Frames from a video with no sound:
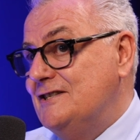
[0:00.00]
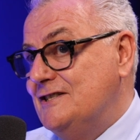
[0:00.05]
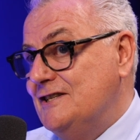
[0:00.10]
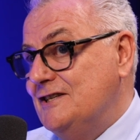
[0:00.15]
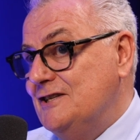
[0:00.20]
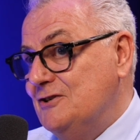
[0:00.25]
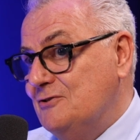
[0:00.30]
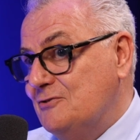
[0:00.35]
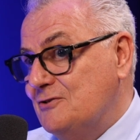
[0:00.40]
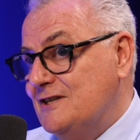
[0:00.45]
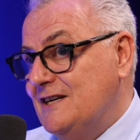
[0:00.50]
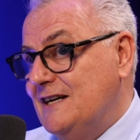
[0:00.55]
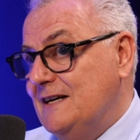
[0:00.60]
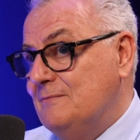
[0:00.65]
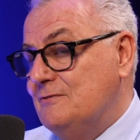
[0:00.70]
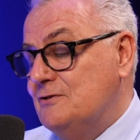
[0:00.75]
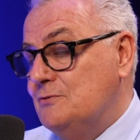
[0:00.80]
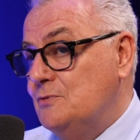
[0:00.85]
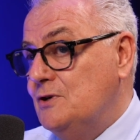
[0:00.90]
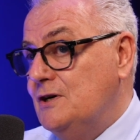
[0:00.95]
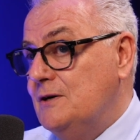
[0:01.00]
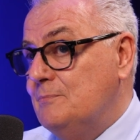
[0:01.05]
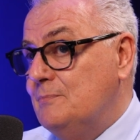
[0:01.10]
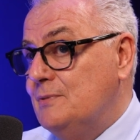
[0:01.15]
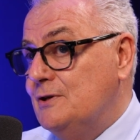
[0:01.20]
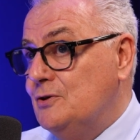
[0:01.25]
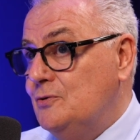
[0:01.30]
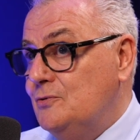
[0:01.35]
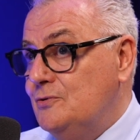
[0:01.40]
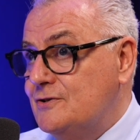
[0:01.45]
your time to work.
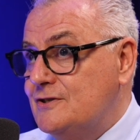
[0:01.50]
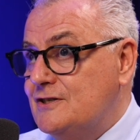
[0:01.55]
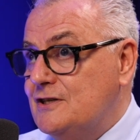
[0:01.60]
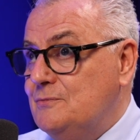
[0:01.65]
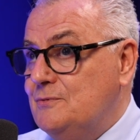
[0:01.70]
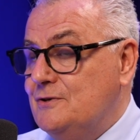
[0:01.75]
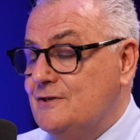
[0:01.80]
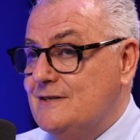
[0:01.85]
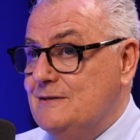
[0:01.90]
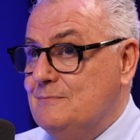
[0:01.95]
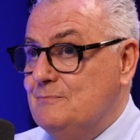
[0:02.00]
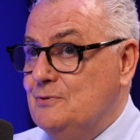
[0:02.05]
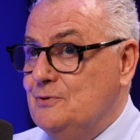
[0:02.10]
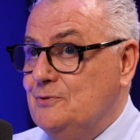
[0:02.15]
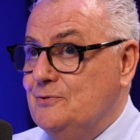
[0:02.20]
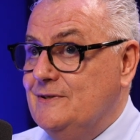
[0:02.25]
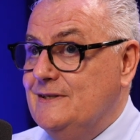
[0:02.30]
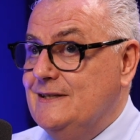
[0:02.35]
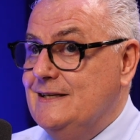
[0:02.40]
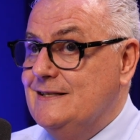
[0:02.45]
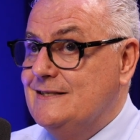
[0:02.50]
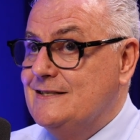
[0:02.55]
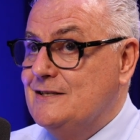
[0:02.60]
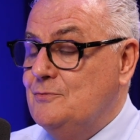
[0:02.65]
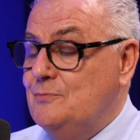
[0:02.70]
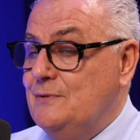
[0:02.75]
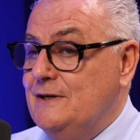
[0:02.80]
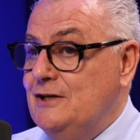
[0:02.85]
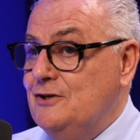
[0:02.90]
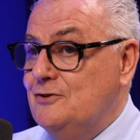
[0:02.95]
But also what's important is that
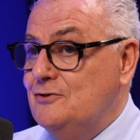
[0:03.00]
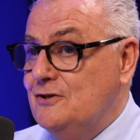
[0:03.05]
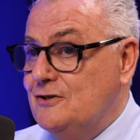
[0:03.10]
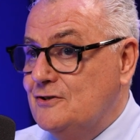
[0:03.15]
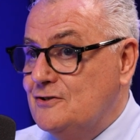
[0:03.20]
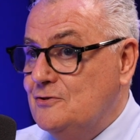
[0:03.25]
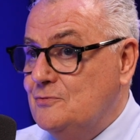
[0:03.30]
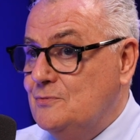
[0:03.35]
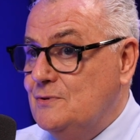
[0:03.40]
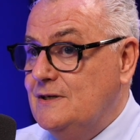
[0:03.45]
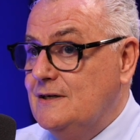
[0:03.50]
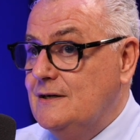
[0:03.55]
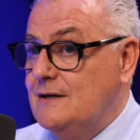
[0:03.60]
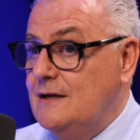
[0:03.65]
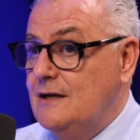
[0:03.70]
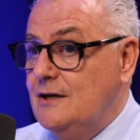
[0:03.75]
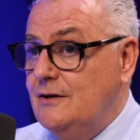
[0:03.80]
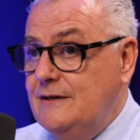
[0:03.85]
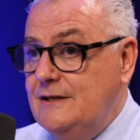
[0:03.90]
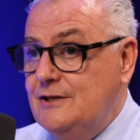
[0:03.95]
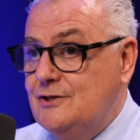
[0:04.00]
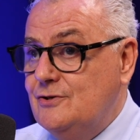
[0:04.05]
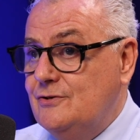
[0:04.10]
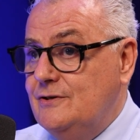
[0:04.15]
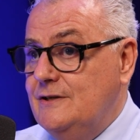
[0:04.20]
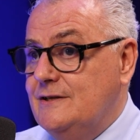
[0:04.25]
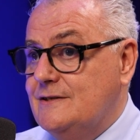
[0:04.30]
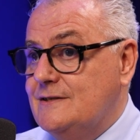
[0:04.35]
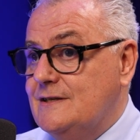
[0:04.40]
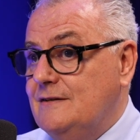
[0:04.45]
when you're not at work, go and enjoy
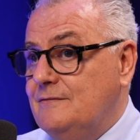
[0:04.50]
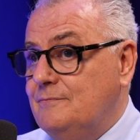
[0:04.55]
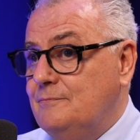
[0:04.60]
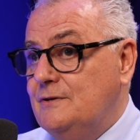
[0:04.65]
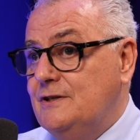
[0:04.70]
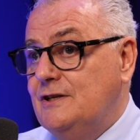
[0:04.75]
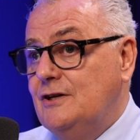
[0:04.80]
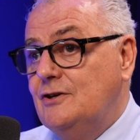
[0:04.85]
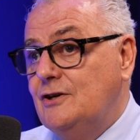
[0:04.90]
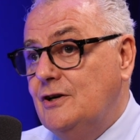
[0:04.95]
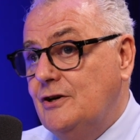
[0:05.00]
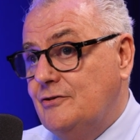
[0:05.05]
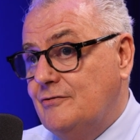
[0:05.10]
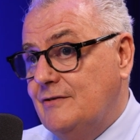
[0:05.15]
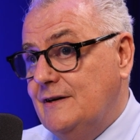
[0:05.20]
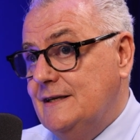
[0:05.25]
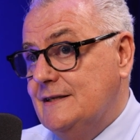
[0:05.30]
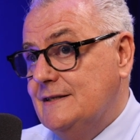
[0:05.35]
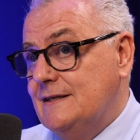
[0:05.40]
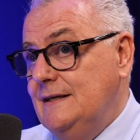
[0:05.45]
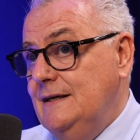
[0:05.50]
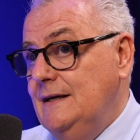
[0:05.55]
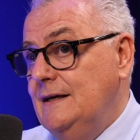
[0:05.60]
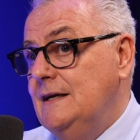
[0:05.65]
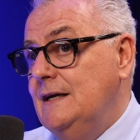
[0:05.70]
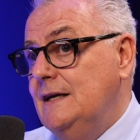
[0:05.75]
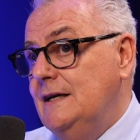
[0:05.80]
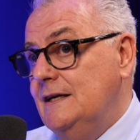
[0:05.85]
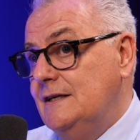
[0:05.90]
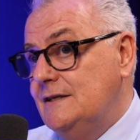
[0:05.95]
yourself, but don't go crazy.
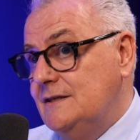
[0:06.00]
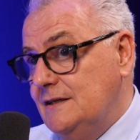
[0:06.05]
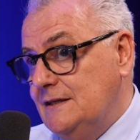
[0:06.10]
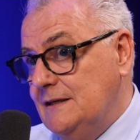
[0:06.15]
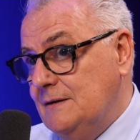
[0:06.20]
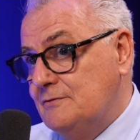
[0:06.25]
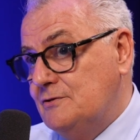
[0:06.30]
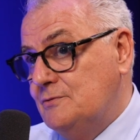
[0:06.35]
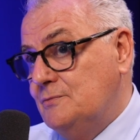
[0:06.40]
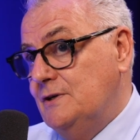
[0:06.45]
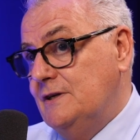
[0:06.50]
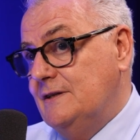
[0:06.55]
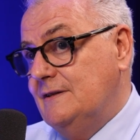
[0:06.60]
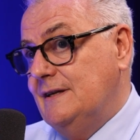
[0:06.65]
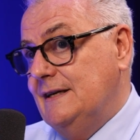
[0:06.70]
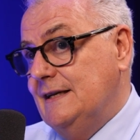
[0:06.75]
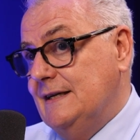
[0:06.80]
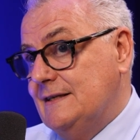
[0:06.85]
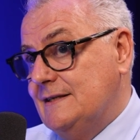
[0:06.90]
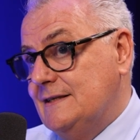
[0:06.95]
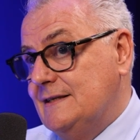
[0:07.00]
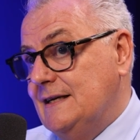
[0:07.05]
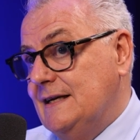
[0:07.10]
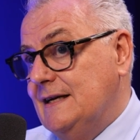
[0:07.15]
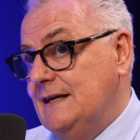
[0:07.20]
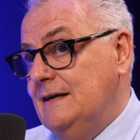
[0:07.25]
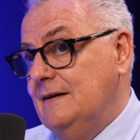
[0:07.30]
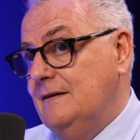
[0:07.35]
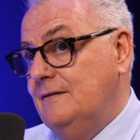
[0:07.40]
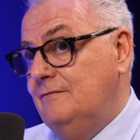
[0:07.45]
Turn up to work the next
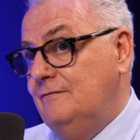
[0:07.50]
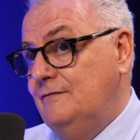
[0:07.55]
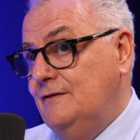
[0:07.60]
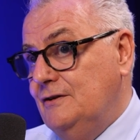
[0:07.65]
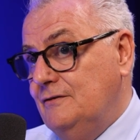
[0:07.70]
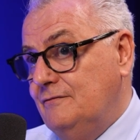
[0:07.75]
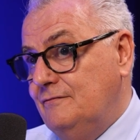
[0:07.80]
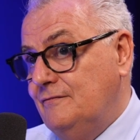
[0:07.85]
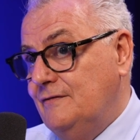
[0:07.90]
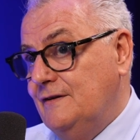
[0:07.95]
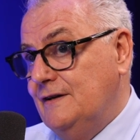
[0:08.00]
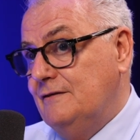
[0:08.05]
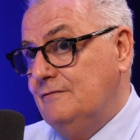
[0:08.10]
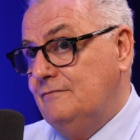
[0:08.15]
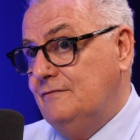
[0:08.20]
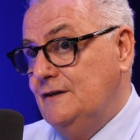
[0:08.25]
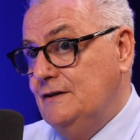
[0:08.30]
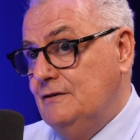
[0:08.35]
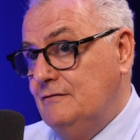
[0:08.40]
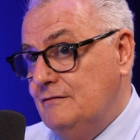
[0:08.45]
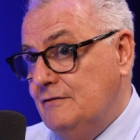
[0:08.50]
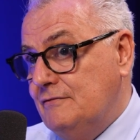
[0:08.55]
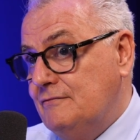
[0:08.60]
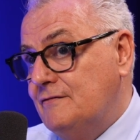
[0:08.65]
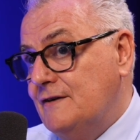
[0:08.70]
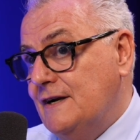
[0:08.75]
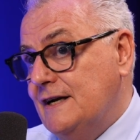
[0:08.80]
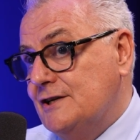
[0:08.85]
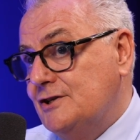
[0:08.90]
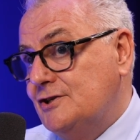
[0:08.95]
day, feel fit, feel
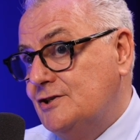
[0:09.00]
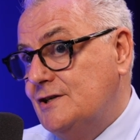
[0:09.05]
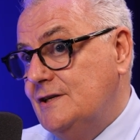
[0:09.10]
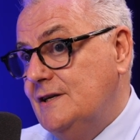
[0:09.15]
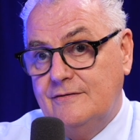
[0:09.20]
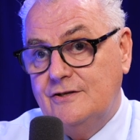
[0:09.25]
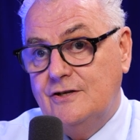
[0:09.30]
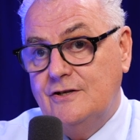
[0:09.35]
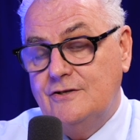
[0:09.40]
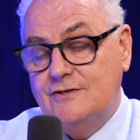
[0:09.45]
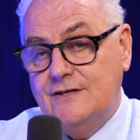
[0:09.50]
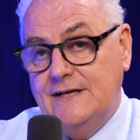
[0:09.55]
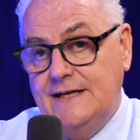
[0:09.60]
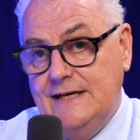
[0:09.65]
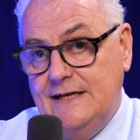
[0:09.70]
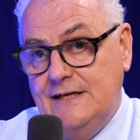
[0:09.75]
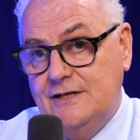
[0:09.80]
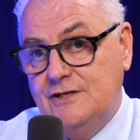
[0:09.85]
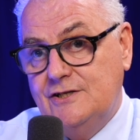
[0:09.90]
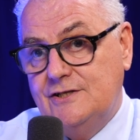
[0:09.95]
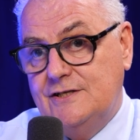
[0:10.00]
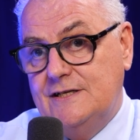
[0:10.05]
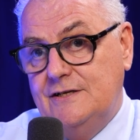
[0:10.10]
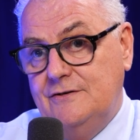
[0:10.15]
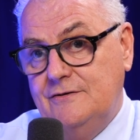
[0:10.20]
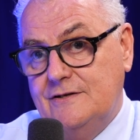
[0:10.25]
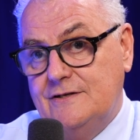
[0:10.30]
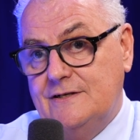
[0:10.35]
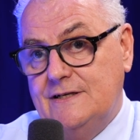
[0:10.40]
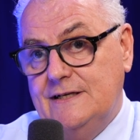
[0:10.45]
refreshed. So take it
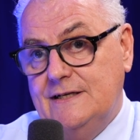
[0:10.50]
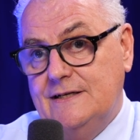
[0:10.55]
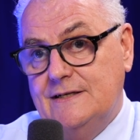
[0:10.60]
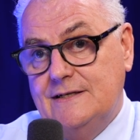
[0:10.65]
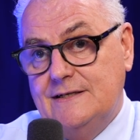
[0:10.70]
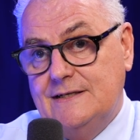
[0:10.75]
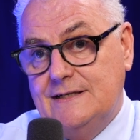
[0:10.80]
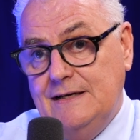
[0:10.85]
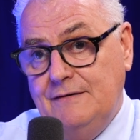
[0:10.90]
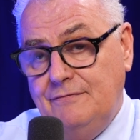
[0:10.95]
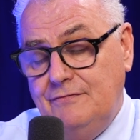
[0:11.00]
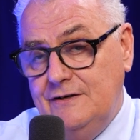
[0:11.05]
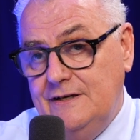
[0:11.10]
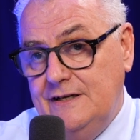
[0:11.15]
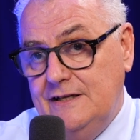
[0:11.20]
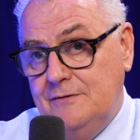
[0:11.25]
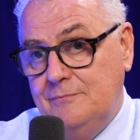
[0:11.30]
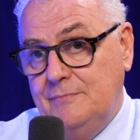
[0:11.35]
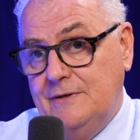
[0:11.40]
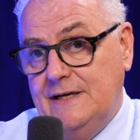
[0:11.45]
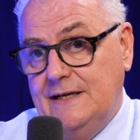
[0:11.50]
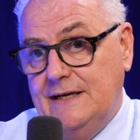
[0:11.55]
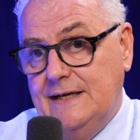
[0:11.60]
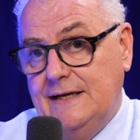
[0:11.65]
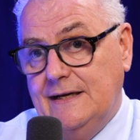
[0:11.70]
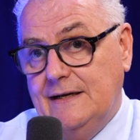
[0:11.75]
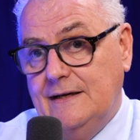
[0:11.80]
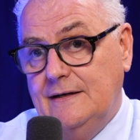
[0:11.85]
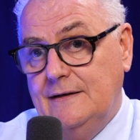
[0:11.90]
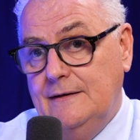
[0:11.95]
seriously, definitely at the beginning.
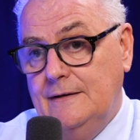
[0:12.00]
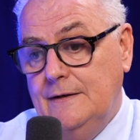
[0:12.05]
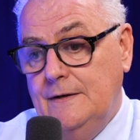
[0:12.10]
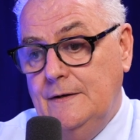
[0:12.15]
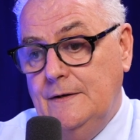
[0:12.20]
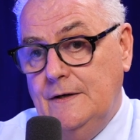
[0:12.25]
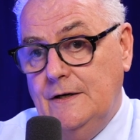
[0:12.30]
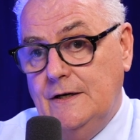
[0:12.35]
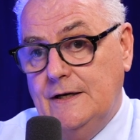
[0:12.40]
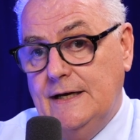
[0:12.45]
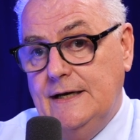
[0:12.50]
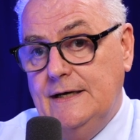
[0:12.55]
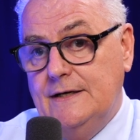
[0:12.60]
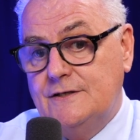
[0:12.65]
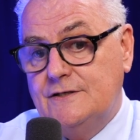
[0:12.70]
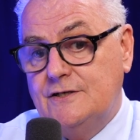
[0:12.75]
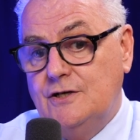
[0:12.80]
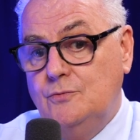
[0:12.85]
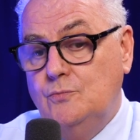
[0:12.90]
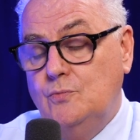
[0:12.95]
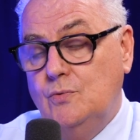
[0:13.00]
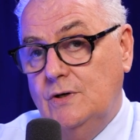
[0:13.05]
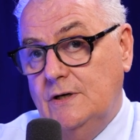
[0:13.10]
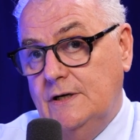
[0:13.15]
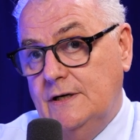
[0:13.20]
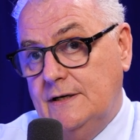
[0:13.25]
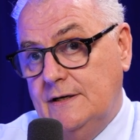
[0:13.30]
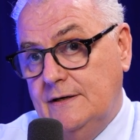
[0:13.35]
Okay, so work.